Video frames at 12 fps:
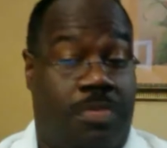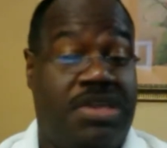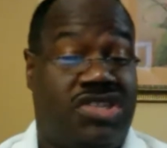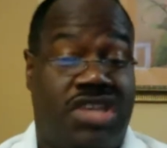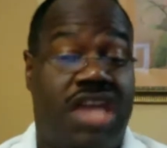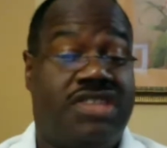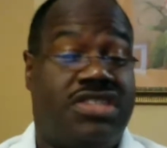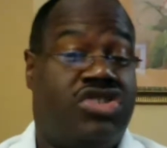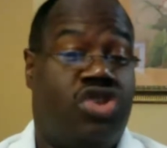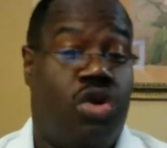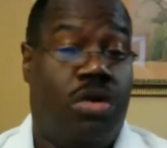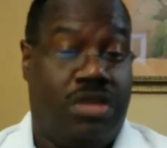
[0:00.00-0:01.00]
BCS
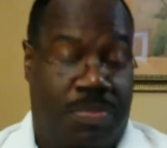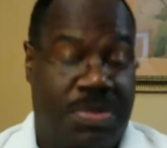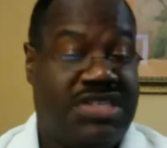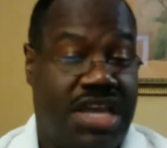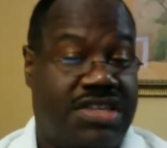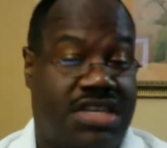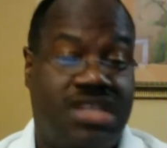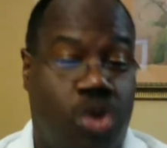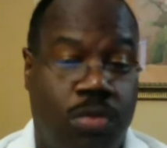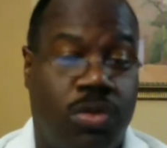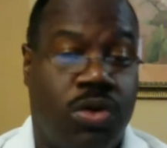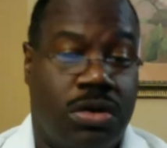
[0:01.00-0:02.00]
is
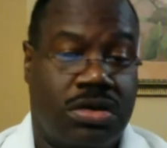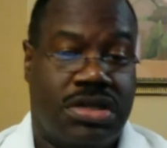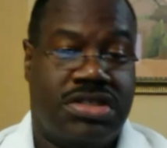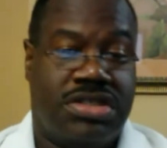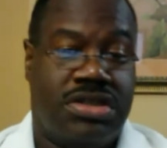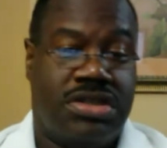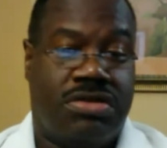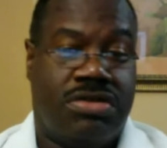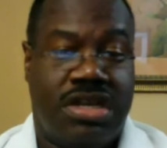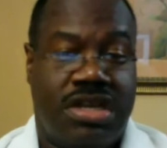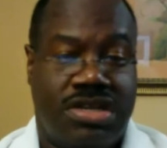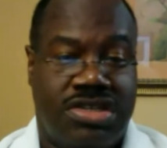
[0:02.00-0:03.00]
no more. There's no
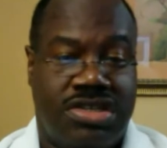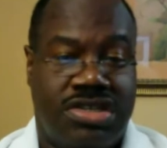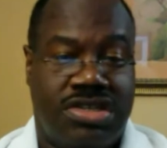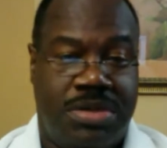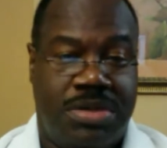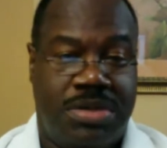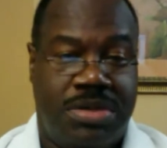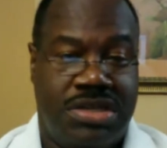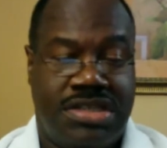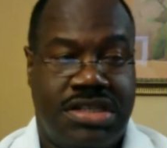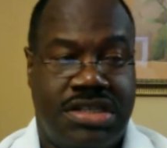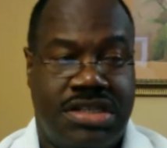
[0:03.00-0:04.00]
such thing as the
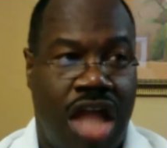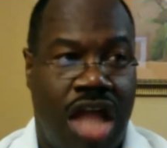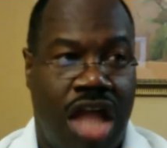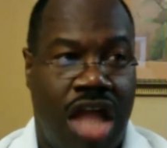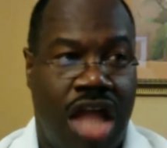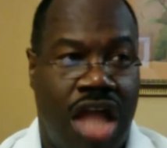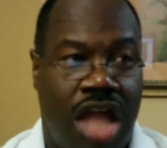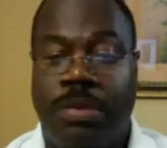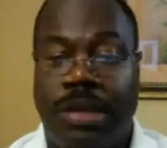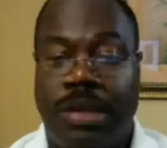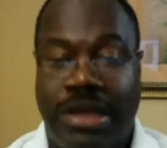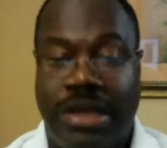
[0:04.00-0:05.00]
BCS. It's the college
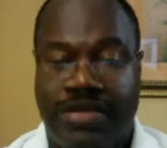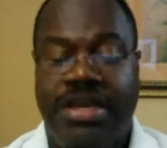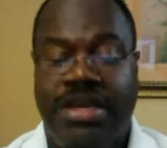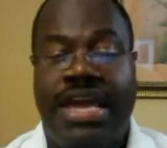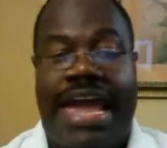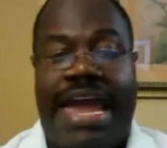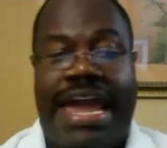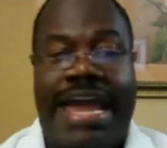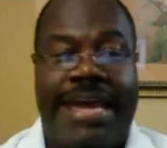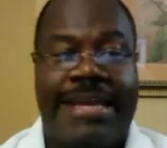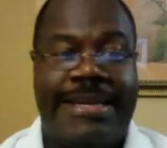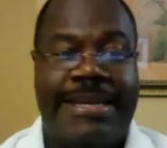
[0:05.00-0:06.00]
football playoff,
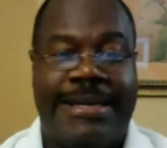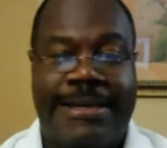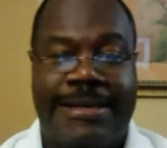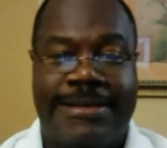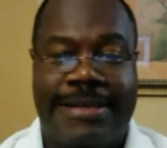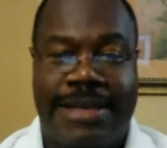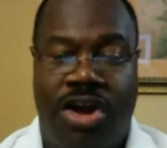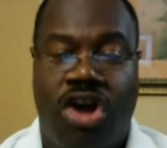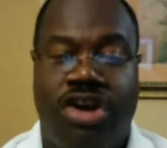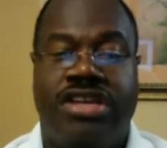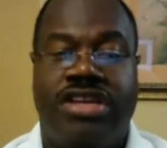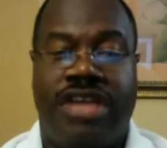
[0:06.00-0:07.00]
and
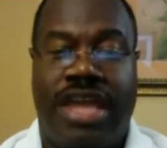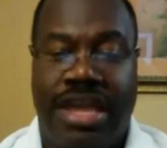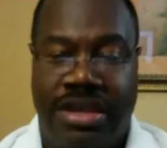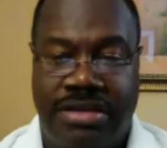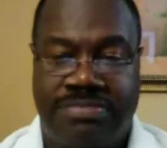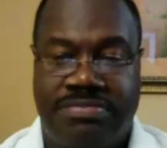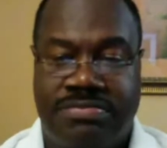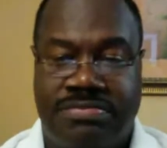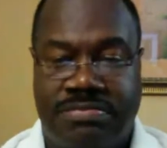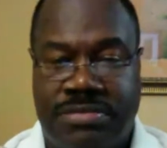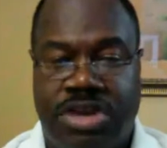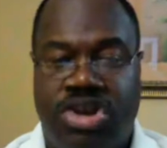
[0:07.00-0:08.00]

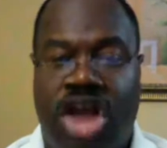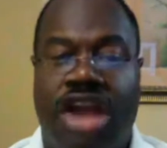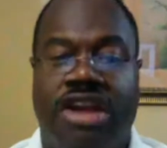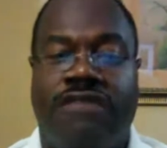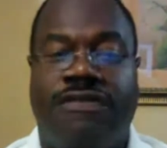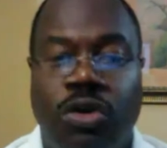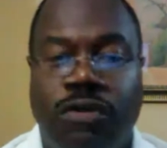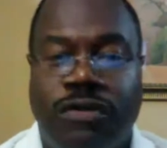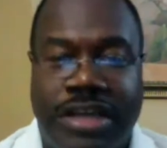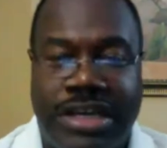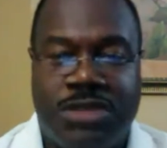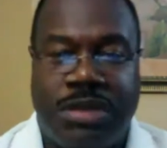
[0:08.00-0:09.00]
they're not in a
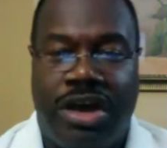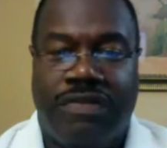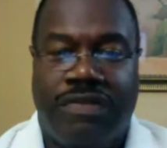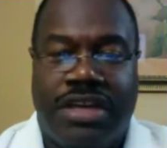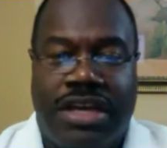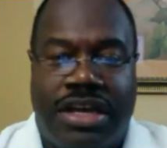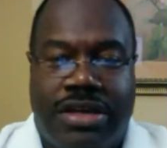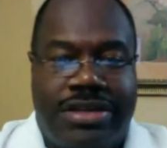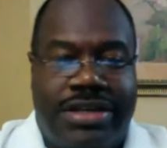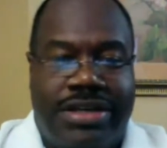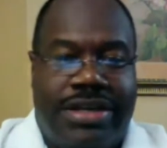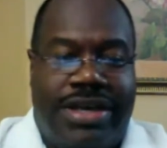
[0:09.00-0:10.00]
full-fledged playoff. They're
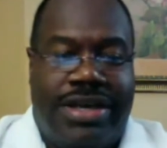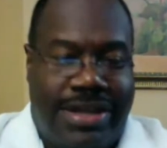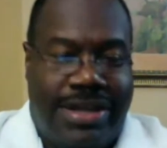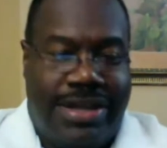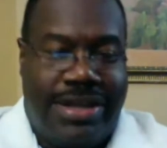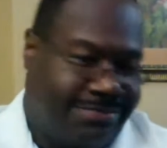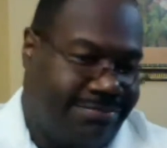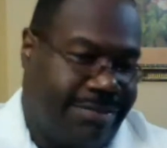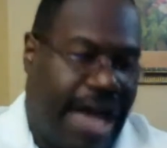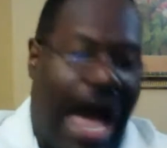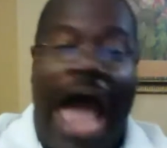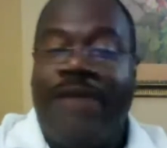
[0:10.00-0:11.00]
in a
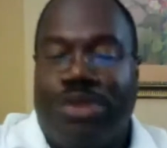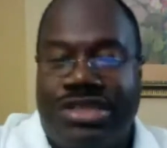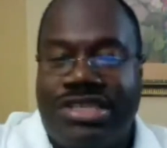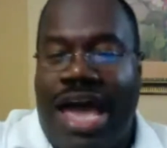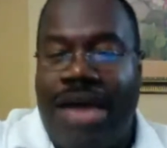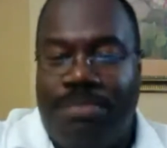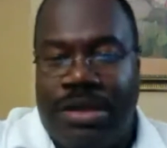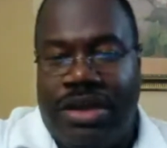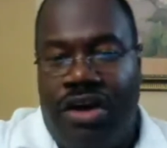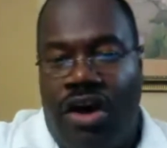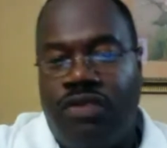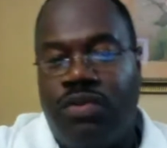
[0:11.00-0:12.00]
hybrid type
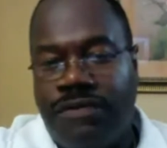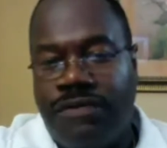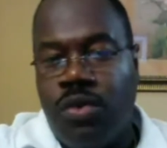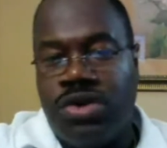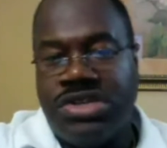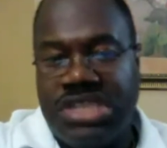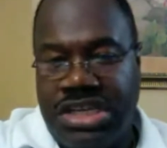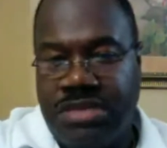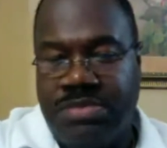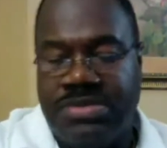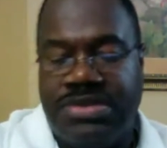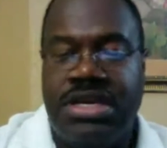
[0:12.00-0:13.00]
playoff with 4
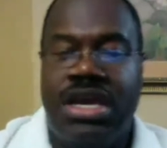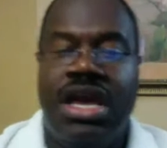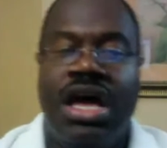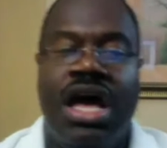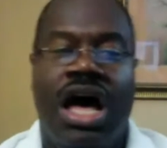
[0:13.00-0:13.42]
teams.